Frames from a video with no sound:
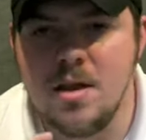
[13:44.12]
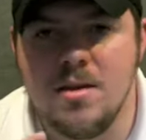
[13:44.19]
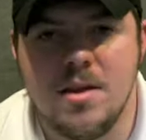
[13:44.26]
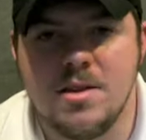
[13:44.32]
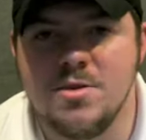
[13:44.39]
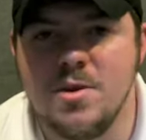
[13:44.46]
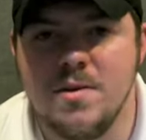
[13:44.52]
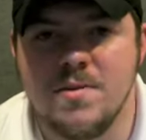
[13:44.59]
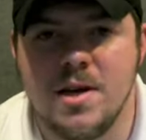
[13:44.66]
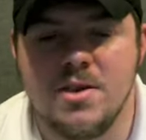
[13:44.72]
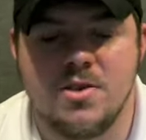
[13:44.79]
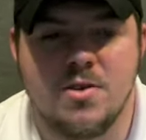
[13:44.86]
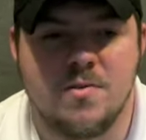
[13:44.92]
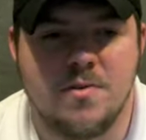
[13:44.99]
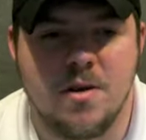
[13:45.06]
that's what I've
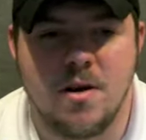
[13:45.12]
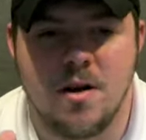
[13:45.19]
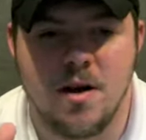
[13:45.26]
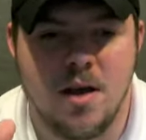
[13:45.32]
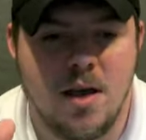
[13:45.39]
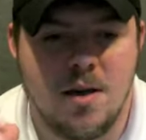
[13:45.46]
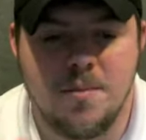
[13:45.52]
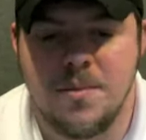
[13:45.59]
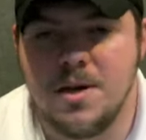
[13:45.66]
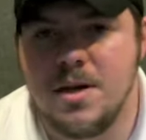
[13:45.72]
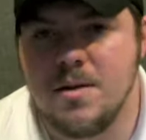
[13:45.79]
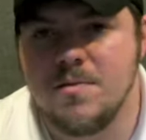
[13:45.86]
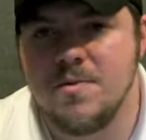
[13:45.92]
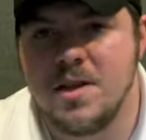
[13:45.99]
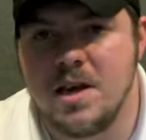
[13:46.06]
got so far.
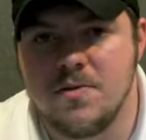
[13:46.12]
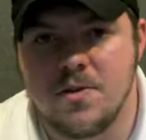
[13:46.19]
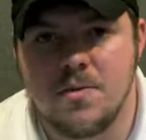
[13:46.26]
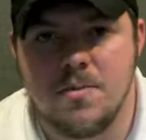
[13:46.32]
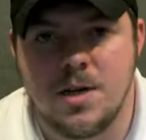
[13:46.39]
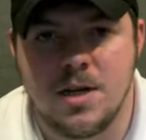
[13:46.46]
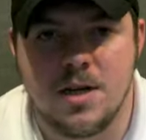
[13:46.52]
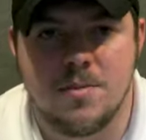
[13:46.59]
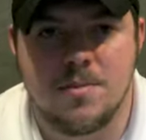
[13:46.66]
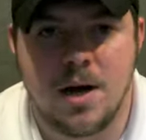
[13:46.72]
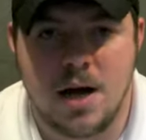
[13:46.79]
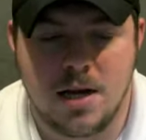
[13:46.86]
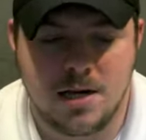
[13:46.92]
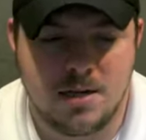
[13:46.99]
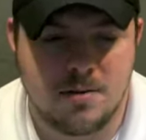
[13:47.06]
Medium flavor, medium
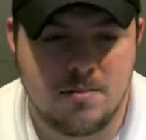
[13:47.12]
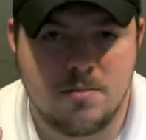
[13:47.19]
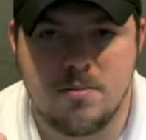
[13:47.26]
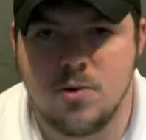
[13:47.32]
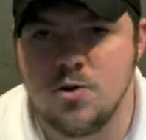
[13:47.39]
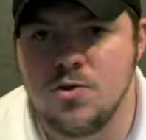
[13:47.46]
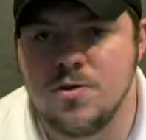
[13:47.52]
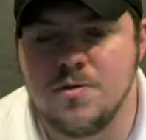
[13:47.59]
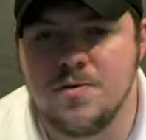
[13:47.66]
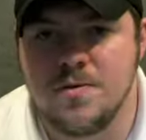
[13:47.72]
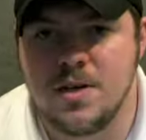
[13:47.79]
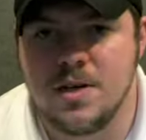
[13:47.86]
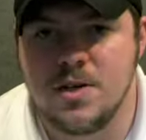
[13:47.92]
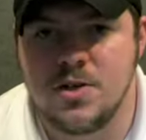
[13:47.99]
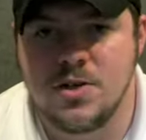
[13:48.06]
body, neutral
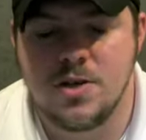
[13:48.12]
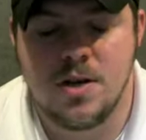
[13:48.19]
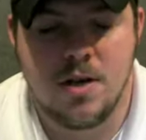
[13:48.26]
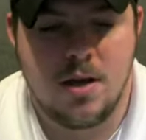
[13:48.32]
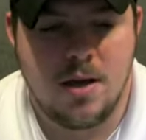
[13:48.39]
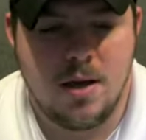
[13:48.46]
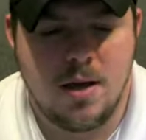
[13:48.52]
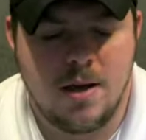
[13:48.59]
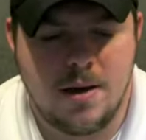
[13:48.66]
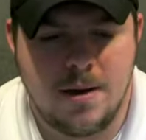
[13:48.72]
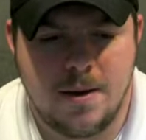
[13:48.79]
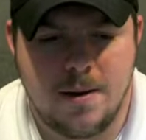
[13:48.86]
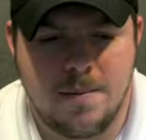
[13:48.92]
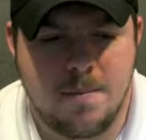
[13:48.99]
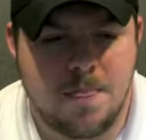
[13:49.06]
finish.
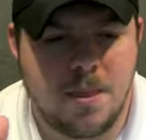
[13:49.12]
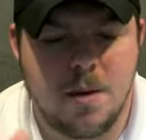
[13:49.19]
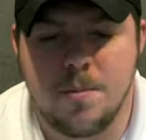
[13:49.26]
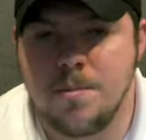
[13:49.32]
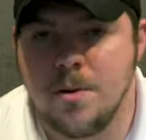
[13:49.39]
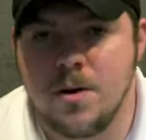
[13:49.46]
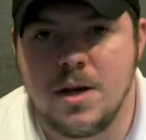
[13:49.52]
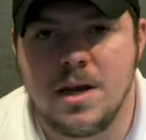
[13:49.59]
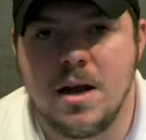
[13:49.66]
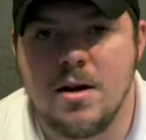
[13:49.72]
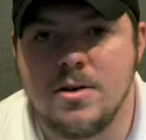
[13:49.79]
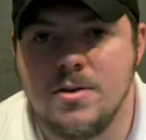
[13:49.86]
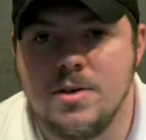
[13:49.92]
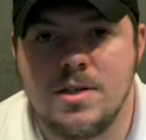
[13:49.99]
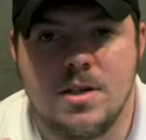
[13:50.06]
Uh, burning
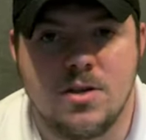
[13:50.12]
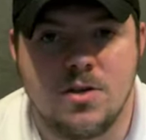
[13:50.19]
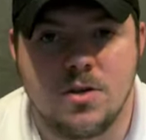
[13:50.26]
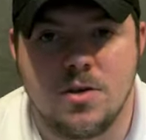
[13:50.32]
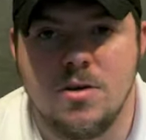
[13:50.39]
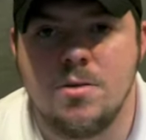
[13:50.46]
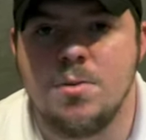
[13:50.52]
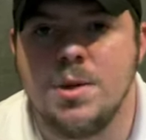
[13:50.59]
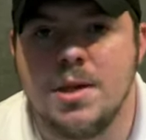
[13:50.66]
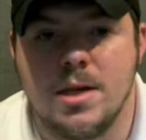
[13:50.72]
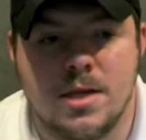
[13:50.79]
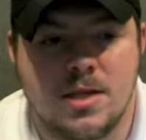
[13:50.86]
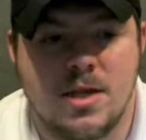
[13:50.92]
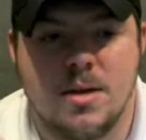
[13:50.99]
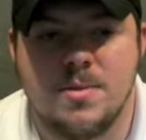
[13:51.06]
characteristics are good with the
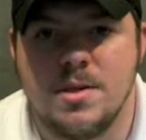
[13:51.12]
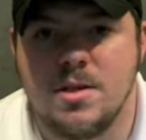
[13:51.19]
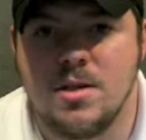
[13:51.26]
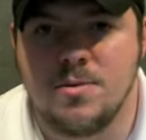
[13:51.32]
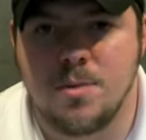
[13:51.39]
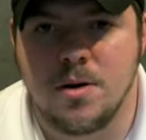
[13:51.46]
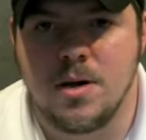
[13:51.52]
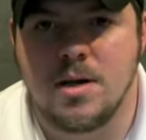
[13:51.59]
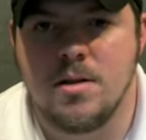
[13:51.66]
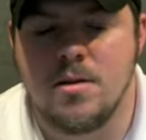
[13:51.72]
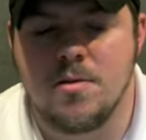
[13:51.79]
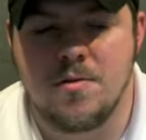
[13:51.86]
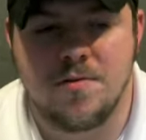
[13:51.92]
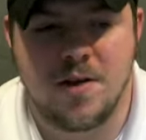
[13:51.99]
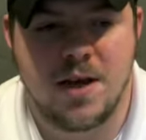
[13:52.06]
exception it's burning a
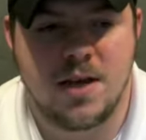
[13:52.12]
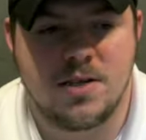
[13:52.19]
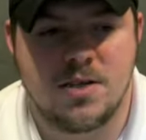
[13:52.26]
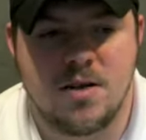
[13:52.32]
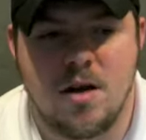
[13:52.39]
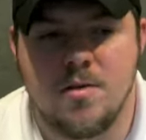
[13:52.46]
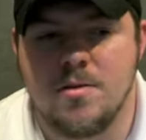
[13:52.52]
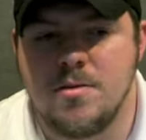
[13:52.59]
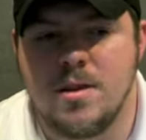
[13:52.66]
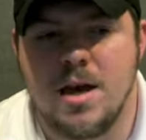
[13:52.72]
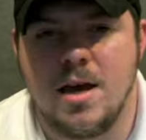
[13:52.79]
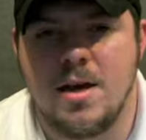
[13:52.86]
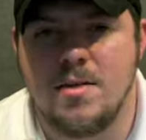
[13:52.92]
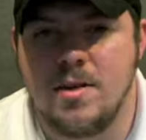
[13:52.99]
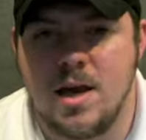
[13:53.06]
little fast. Other than
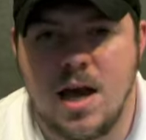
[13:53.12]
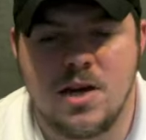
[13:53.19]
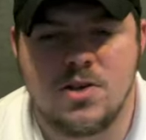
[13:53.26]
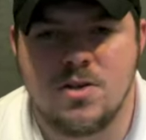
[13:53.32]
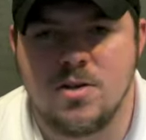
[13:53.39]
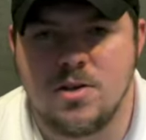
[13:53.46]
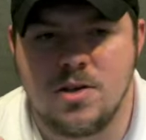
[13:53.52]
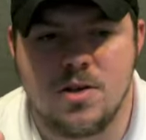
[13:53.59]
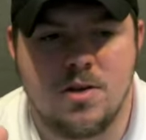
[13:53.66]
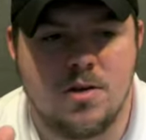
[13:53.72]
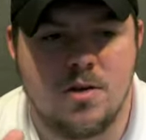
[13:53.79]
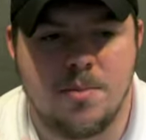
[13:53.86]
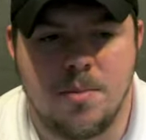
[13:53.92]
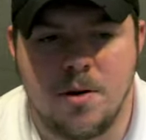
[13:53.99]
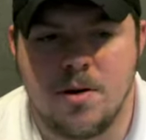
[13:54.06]
that, the ash looks
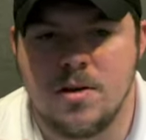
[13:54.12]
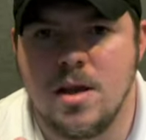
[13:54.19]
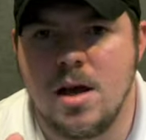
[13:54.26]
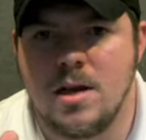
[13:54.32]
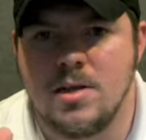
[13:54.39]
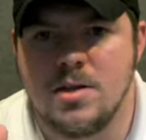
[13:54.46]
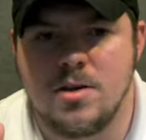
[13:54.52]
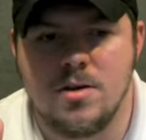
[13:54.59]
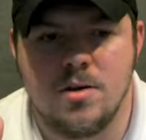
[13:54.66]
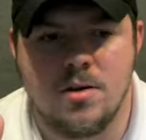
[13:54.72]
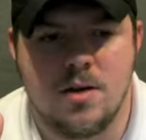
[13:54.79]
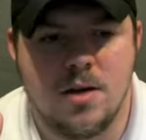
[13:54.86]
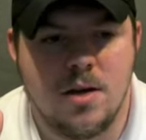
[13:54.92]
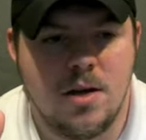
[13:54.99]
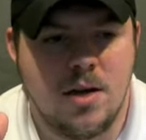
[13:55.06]
good, the burn line's good,